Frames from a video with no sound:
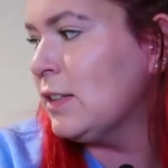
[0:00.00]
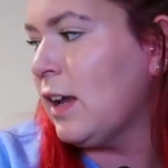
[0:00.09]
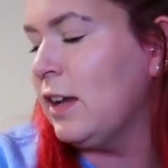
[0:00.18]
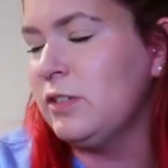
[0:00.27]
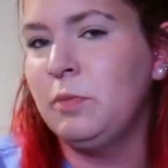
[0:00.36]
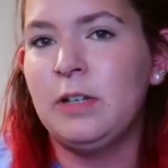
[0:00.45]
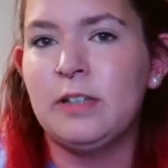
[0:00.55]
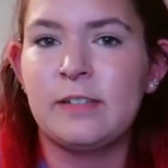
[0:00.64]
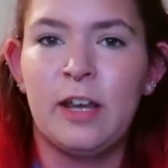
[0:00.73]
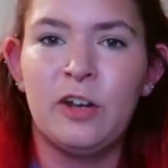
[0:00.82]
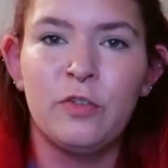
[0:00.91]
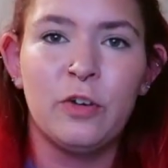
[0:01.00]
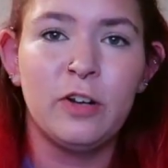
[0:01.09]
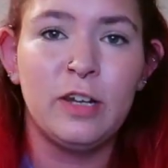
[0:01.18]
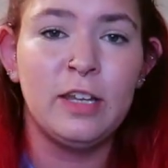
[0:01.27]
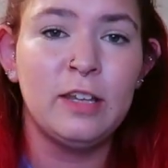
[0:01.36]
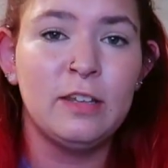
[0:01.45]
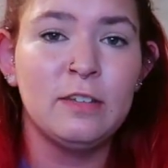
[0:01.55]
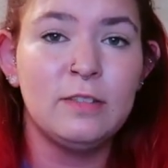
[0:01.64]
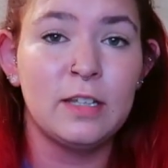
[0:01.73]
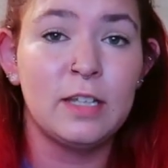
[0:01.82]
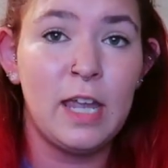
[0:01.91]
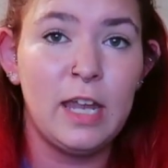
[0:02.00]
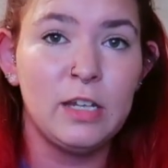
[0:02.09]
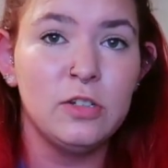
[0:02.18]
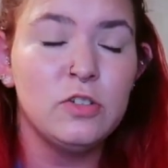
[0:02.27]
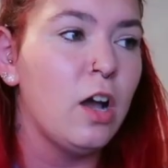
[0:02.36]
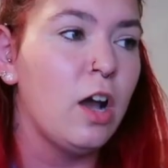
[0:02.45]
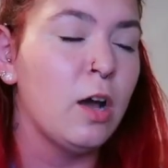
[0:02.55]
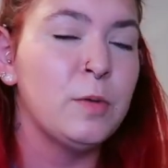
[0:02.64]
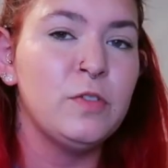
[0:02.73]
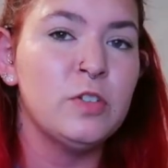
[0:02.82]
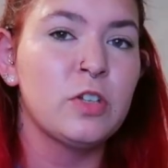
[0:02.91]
signs of being scared of her in the cage. If you